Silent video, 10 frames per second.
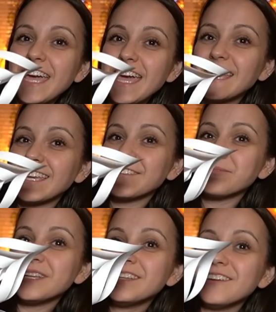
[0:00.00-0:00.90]
hanging in
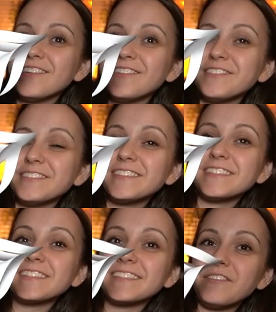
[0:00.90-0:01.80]

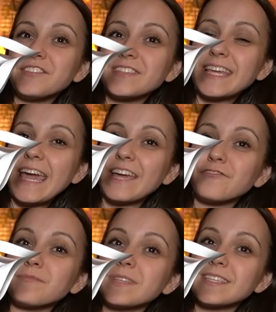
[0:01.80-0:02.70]
windows. Even just like
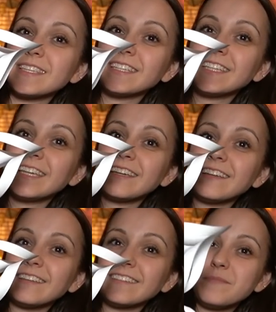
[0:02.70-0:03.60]
hanging from the
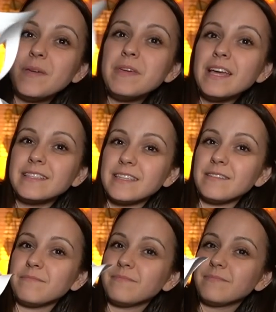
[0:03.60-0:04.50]
ceiling. Maybe I
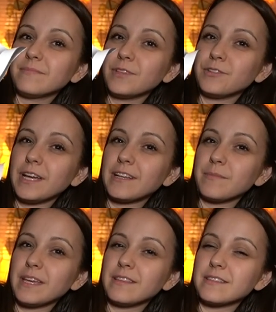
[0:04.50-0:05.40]
did learn how to
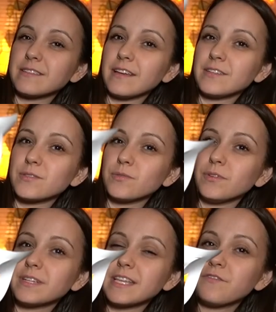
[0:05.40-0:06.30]
make these in high school
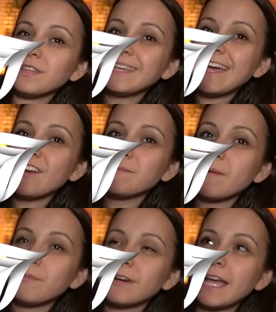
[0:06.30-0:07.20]
because I feel like I
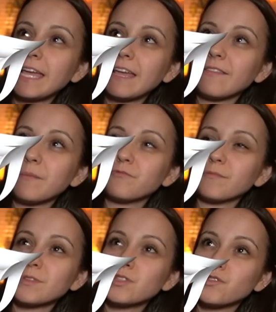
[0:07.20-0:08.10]
remember hanging them
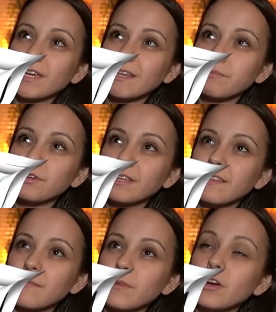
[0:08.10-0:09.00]
from string and putting
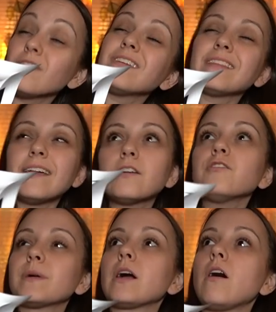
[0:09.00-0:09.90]
them, oh, that could
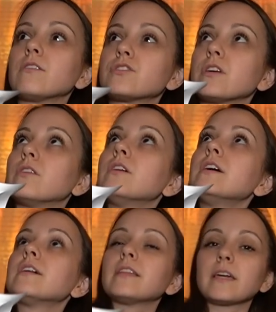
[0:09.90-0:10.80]
have been college though,
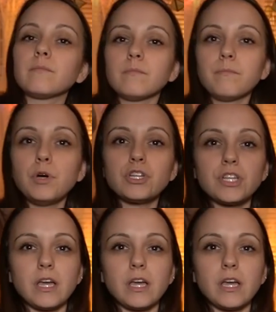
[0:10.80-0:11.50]
like pushing